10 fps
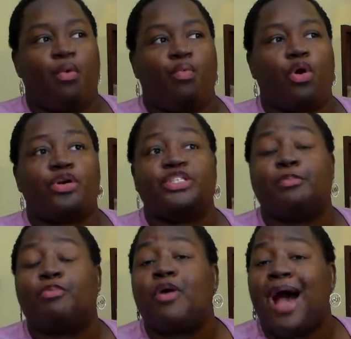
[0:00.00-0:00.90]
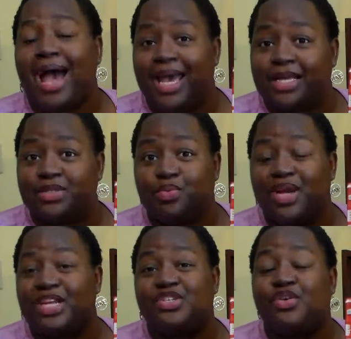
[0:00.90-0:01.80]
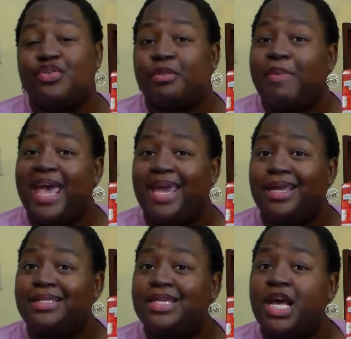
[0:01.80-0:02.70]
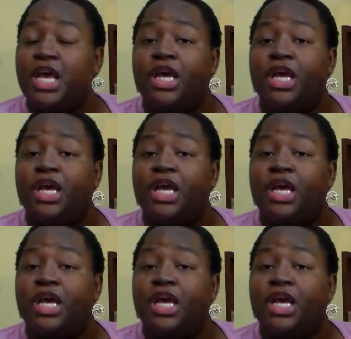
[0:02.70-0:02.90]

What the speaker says: were a surprise when I turned the page.